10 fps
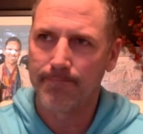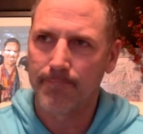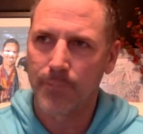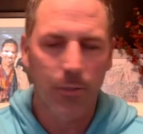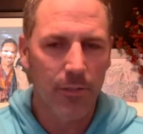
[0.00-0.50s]

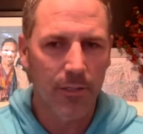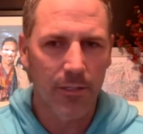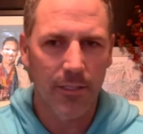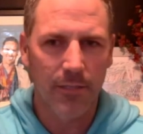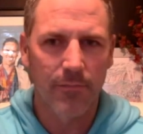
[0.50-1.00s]
too
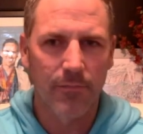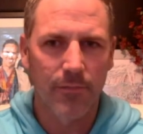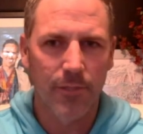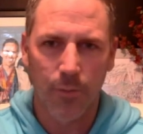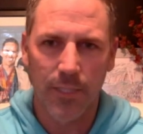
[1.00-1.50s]
good
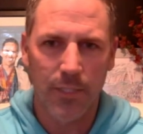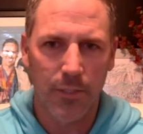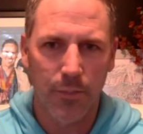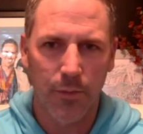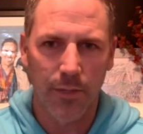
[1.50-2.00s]
to reach a
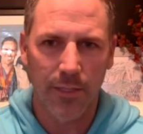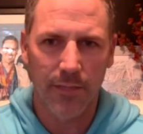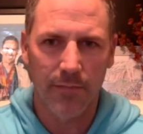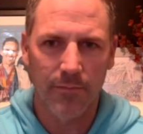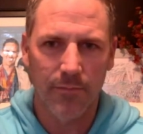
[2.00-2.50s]
point
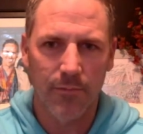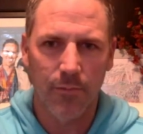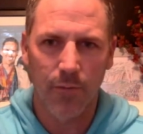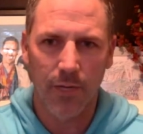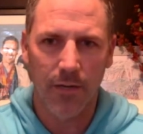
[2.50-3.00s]

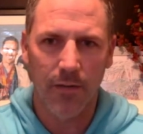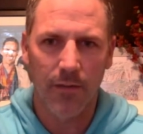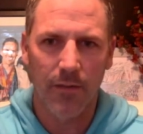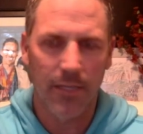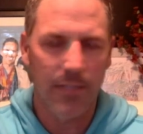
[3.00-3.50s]

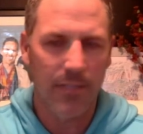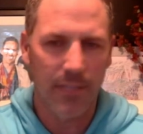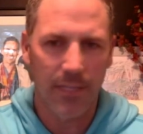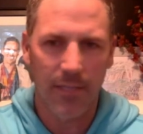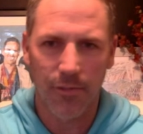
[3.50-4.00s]
where it's
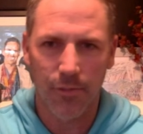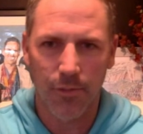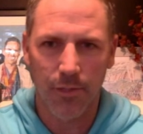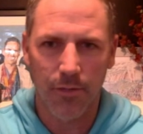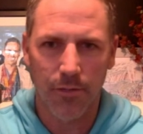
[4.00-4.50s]
the end of the
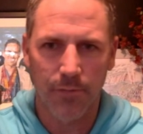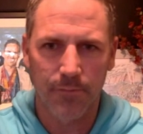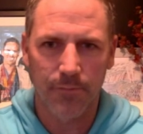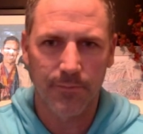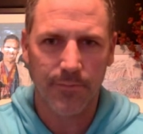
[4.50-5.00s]
road.
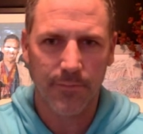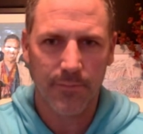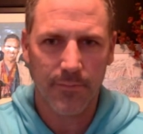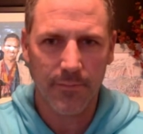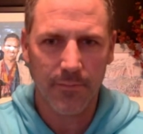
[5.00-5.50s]

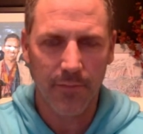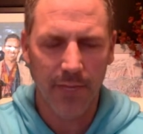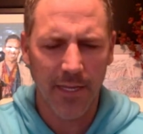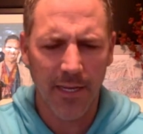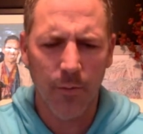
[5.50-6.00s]

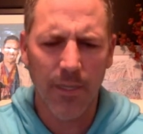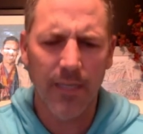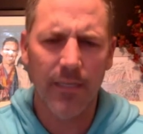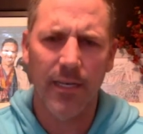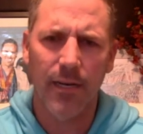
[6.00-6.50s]
And I
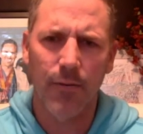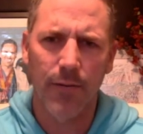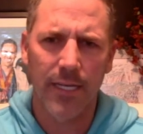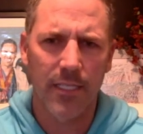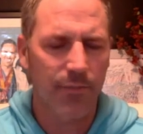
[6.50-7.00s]
went and I
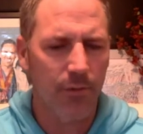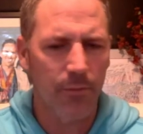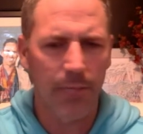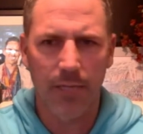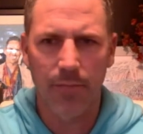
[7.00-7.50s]
raced for
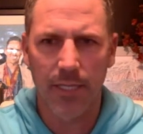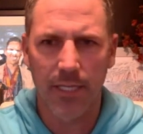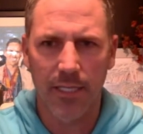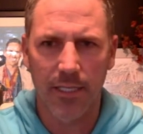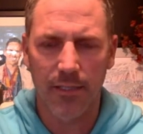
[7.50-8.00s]
many,
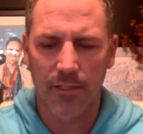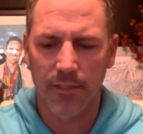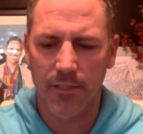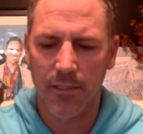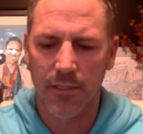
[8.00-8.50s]
many
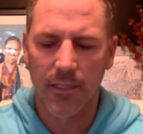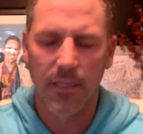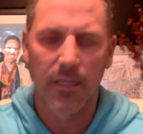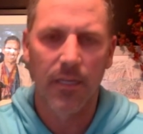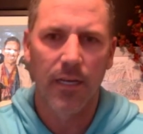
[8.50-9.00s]
years,
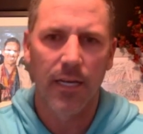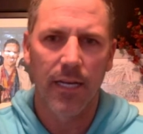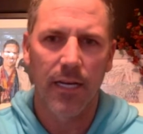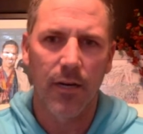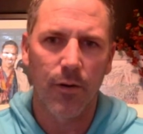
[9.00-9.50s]

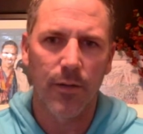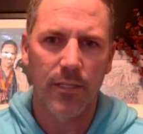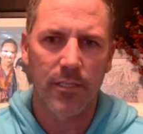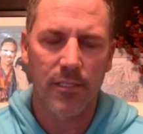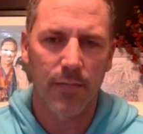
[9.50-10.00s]
and I always
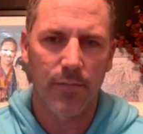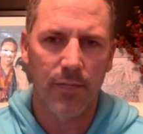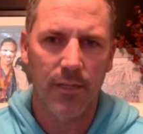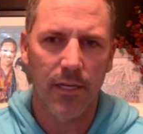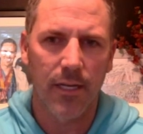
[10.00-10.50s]
stepped to
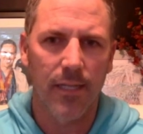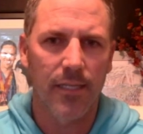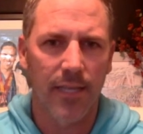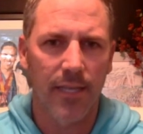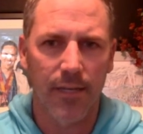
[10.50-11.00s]
the line,
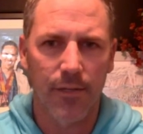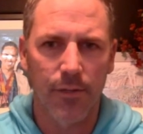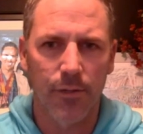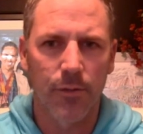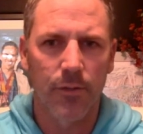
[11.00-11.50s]
and I
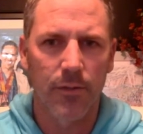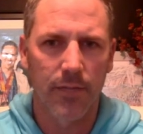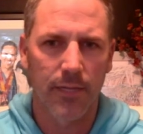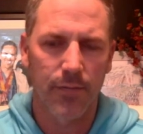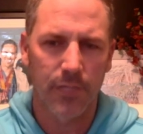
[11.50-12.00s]
knew
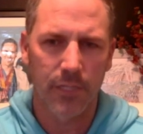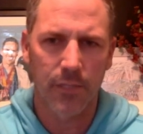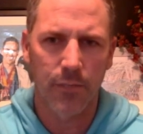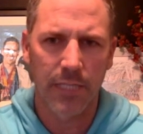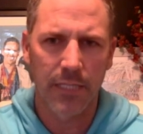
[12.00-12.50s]
that I was going
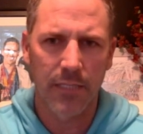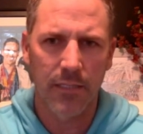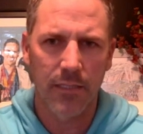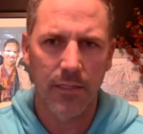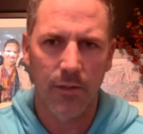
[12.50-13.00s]
to win,
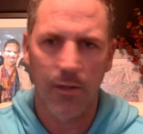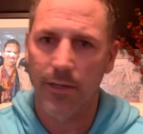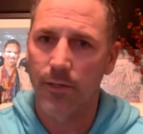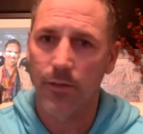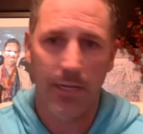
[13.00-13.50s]
or I
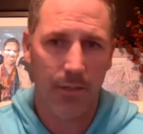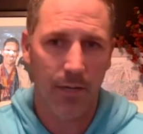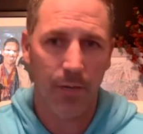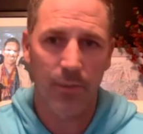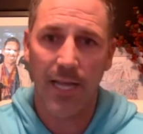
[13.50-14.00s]
knew
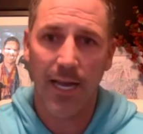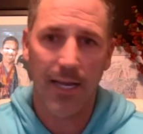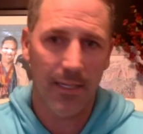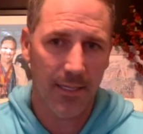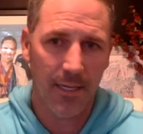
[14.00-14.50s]
I was
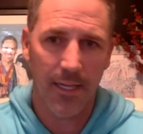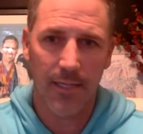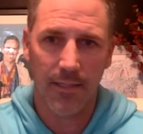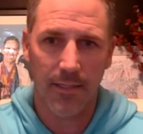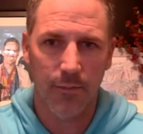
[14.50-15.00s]
highly
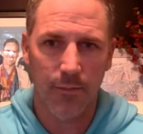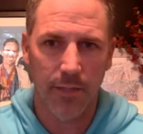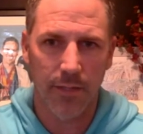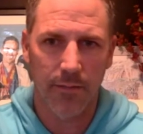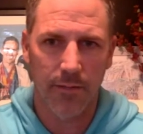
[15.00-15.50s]
likely to win.